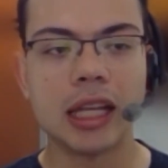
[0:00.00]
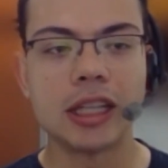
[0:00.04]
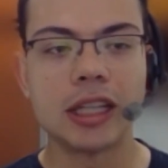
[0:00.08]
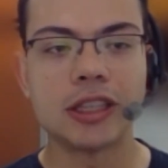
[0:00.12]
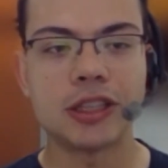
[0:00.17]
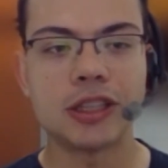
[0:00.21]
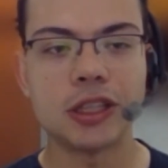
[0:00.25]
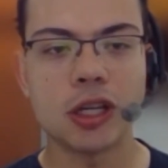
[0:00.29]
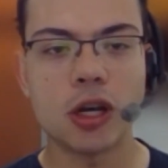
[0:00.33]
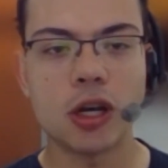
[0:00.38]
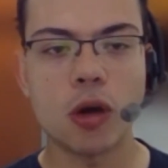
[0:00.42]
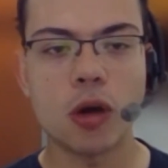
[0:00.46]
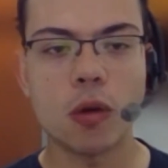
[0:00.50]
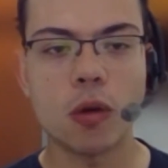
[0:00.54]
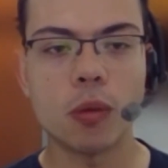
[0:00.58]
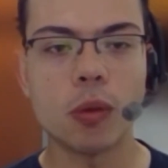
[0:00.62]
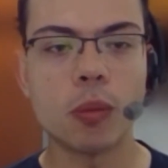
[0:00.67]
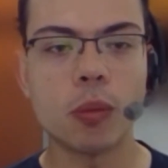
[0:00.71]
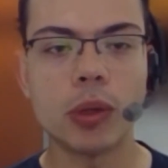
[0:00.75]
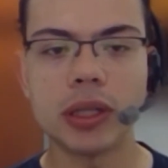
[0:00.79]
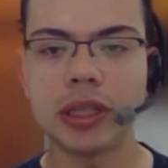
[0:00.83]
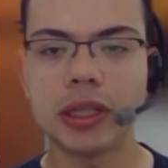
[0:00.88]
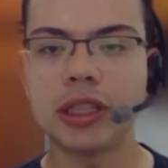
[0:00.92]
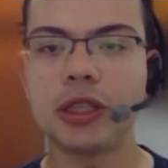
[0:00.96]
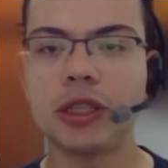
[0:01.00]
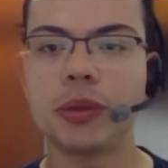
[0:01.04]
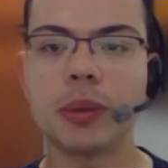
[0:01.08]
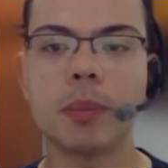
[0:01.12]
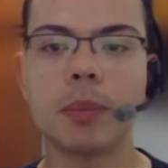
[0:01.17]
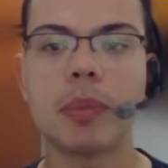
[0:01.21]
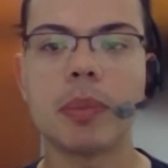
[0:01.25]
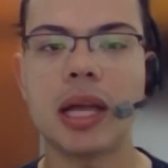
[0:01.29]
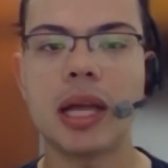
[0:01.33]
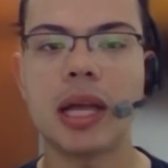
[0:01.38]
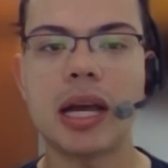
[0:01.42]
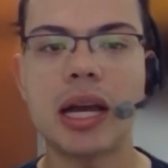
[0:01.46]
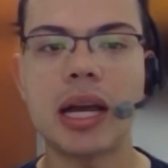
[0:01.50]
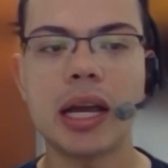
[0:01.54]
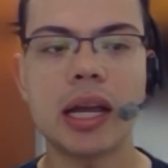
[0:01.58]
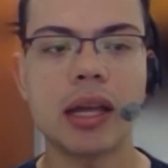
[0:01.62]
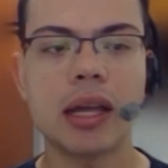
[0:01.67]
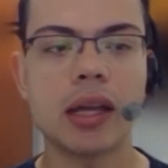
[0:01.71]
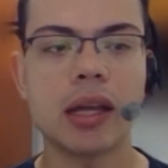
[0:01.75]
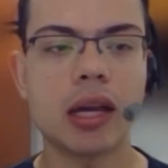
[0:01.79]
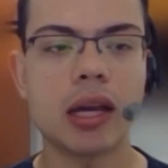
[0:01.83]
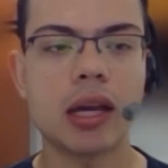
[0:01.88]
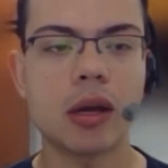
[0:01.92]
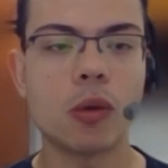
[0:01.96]
So we wanted to
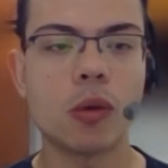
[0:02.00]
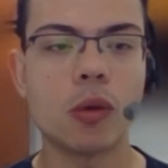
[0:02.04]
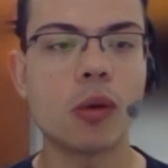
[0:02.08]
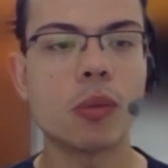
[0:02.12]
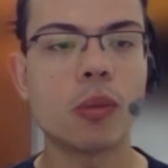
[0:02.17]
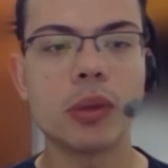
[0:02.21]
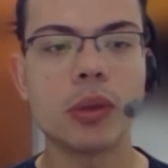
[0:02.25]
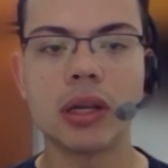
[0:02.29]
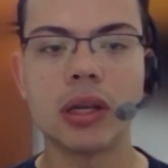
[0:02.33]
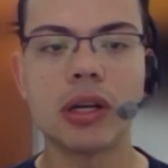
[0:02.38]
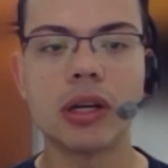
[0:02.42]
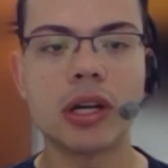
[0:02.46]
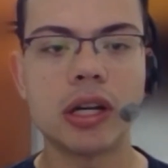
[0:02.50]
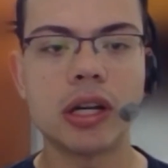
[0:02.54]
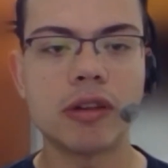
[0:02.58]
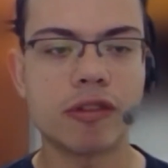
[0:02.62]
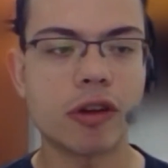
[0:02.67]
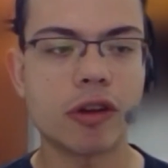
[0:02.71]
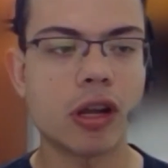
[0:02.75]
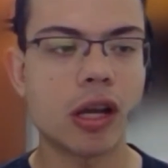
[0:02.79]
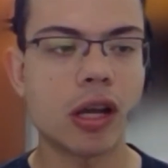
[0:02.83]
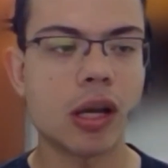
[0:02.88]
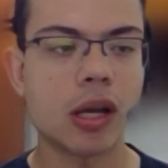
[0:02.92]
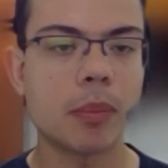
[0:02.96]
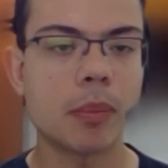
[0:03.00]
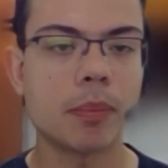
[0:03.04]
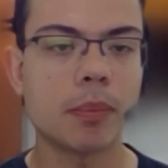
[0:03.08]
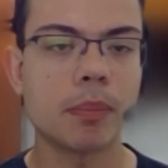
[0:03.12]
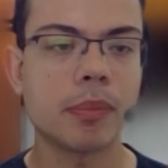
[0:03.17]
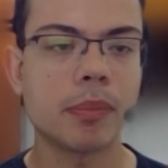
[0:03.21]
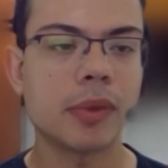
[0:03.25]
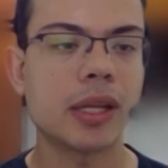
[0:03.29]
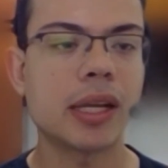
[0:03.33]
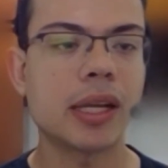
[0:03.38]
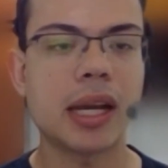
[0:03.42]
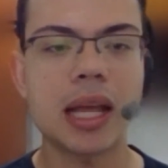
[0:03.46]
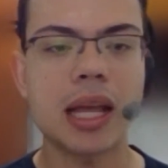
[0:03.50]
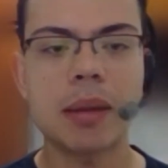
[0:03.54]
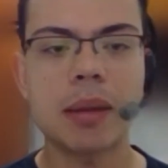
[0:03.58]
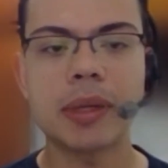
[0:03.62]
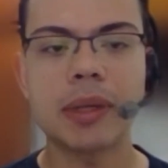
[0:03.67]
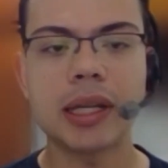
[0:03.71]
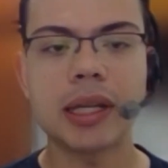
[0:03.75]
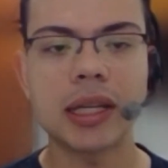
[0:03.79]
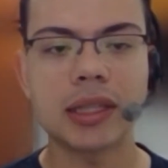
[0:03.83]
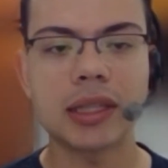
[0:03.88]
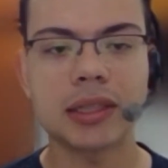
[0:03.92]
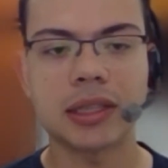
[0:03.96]
apply what we learned from
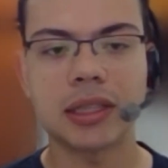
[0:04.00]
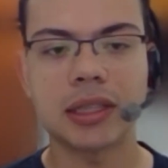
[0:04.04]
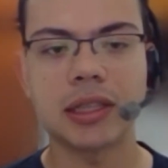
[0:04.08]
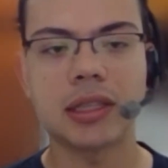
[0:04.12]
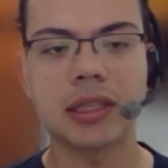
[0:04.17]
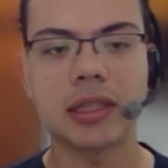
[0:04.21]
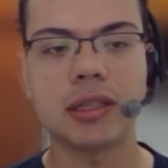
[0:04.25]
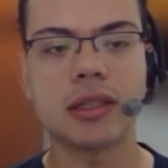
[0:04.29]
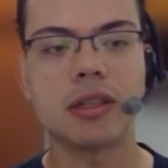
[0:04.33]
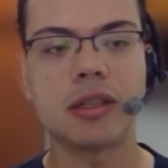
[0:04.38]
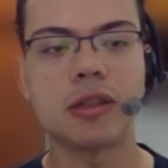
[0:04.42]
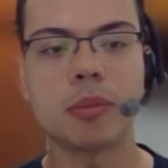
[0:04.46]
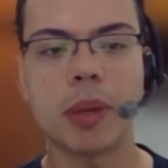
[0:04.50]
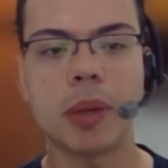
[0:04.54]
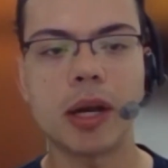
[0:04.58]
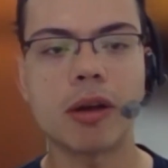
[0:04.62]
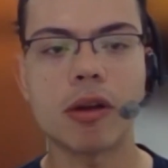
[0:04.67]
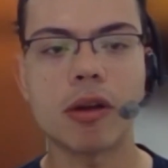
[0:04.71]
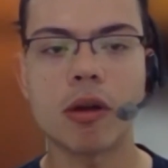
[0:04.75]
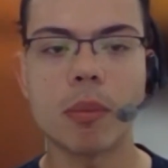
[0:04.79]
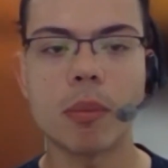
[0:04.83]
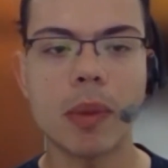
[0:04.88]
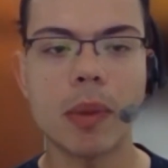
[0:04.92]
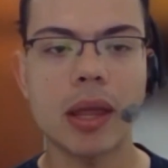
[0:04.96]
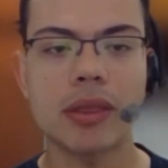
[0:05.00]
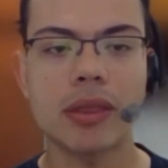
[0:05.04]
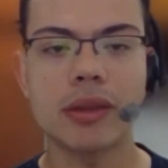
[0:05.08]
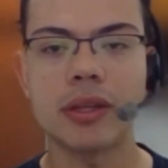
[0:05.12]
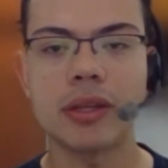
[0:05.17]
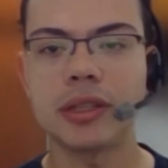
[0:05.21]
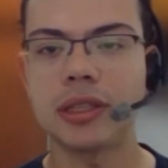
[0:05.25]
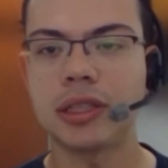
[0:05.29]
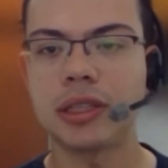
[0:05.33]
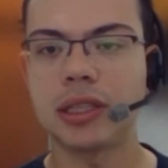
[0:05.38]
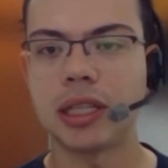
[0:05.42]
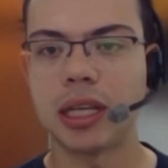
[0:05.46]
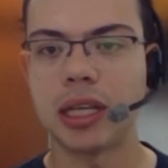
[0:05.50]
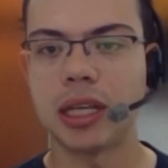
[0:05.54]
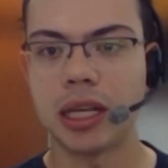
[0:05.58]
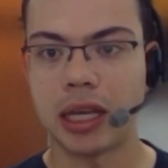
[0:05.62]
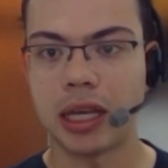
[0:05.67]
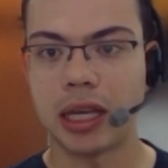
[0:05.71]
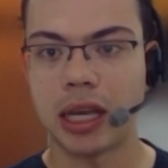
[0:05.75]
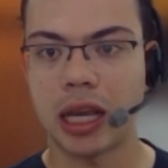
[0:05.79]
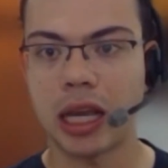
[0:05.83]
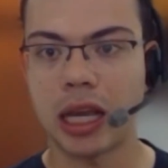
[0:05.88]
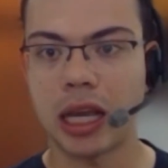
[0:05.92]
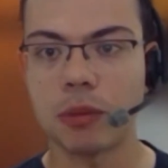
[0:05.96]
dynamics and numerical methods,
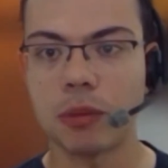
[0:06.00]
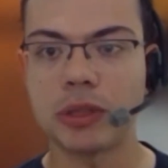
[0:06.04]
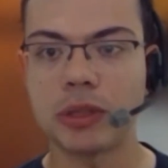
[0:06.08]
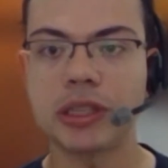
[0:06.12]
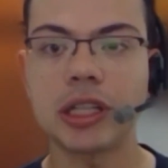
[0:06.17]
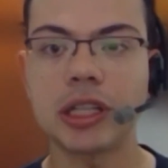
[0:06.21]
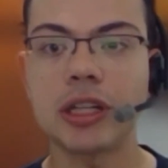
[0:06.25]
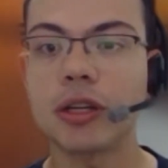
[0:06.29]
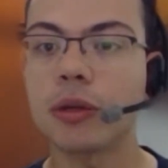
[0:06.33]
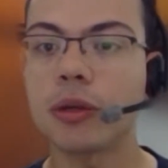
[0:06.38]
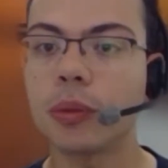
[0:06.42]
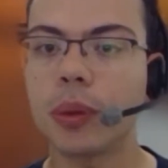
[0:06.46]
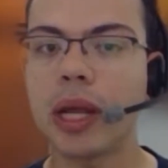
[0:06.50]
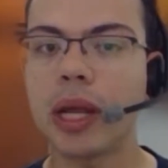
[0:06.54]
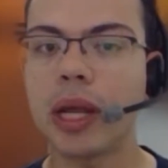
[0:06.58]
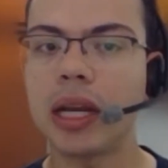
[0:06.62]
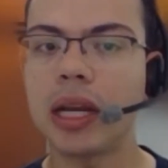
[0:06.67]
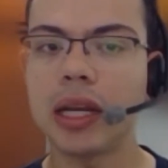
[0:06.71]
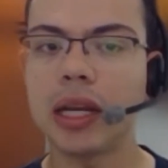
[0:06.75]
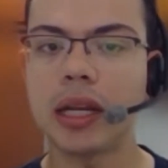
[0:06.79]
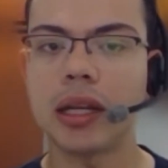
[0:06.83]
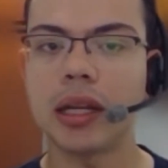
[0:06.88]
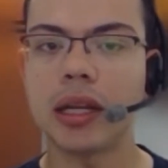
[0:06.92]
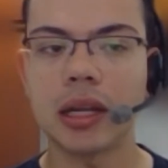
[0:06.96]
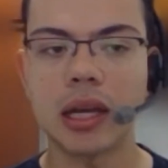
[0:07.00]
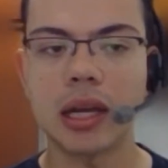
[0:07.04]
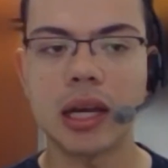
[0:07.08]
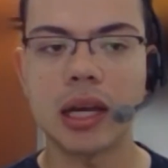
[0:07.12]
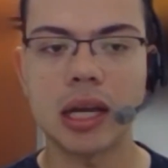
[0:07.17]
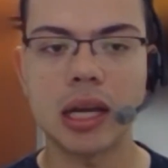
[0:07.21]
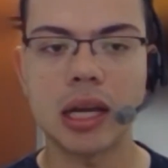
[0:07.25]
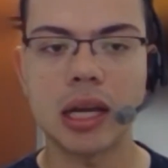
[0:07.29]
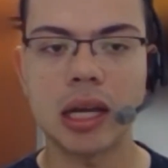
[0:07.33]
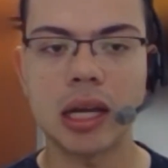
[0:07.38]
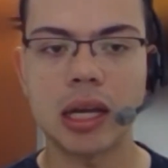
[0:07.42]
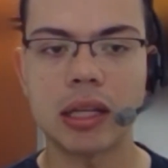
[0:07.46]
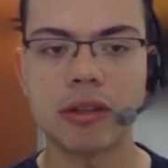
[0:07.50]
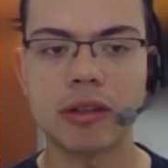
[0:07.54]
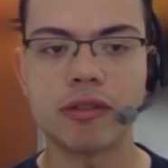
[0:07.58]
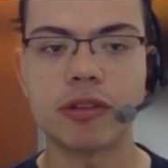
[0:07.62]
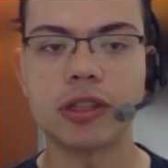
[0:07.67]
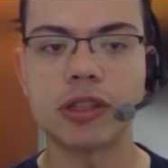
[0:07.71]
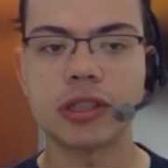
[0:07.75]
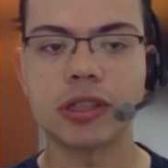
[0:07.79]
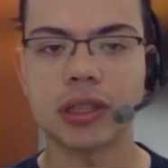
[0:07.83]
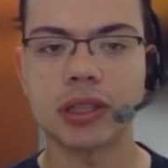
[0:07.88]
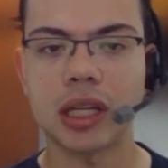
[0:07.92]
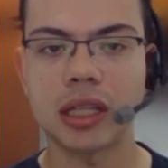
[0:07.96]
and we started creating the
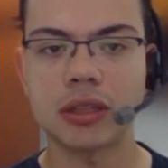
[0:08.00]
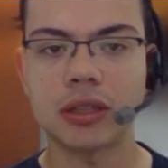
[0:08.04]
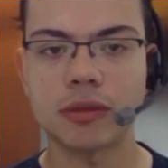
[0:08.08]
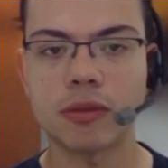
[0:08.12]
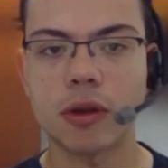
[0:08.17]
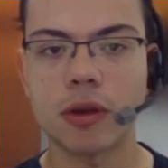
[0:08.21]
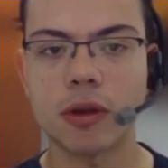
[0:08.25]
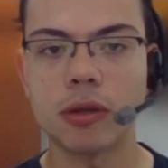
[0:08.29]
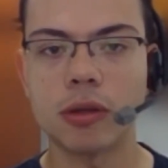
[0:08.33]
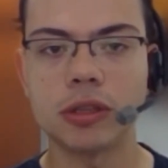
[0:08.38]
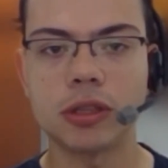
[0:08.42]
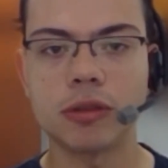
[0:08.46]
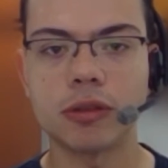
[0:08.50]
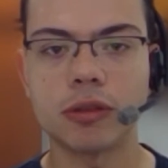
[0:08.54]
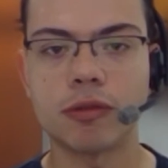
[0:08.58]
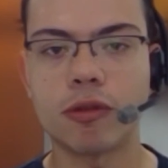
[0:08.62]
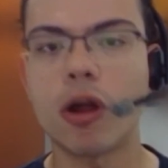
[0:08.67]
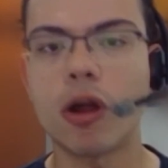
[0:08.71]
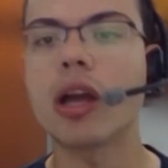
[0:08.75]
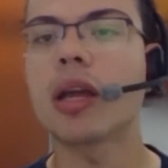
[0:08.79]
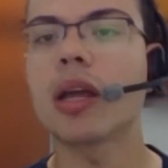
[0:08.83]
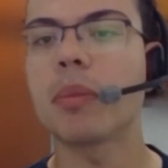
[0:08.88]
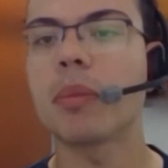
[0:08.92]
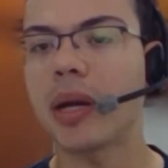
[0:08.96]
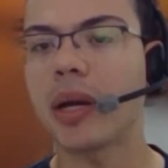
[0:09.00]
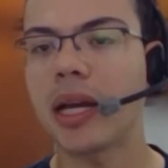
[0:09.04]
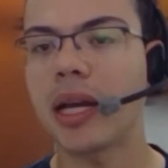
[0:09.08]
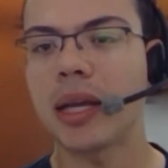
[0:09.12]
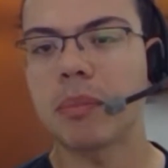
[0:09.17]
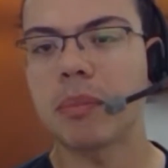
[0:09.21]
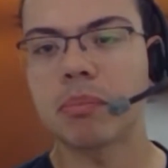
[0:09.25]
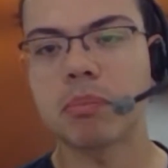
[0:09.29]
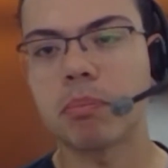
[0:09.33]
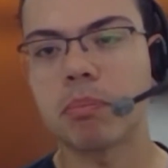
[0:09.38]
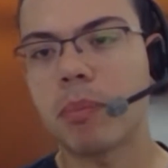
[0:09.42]
first line of codes of RocketPy.